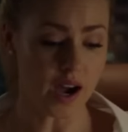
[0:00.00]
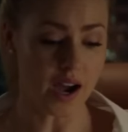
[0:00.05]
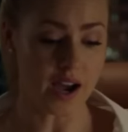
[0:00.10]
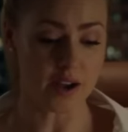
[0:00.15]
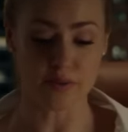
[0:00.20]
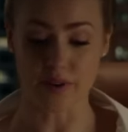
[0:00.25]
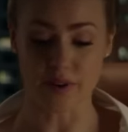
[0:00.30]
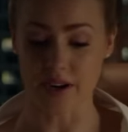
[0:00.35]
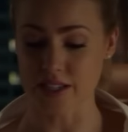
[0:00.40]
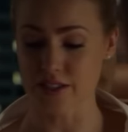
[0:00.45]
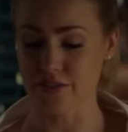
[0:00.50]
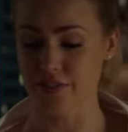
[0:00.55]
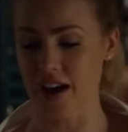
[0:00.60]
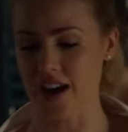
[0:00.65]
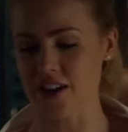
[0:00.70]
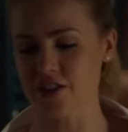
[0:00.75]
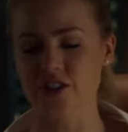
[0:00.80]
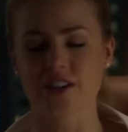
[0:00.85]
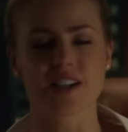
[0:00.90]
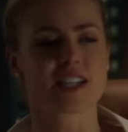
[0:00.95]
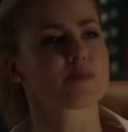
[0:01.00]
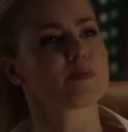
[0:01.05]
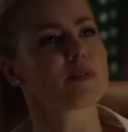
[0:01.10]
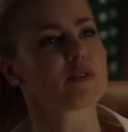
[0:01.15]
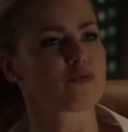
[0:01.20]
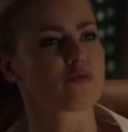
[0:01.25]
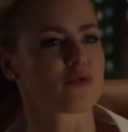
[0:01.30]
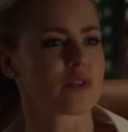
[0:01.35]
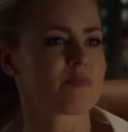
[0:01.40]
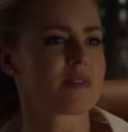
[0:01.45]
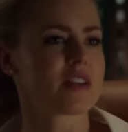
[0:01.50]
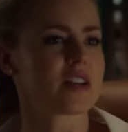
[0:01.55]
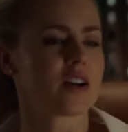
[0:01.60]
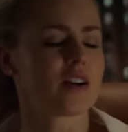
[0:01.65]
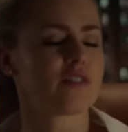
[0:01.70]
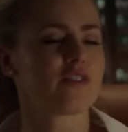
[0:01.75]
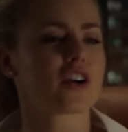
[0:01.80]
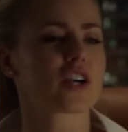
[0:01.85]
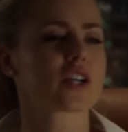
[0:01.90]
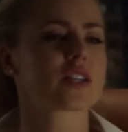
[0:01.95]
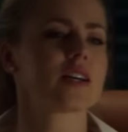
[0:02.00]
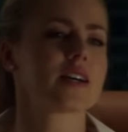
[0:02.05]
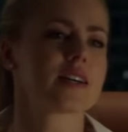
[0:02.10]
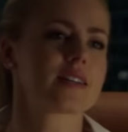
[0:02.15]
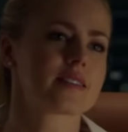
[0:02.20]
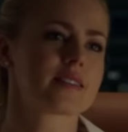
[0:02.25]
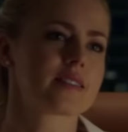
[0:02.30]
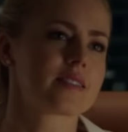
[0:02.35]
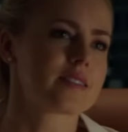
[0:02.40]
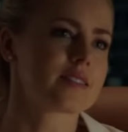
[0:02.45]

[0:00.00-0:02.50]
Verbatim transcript: high rise fashion has been ripping off our clients'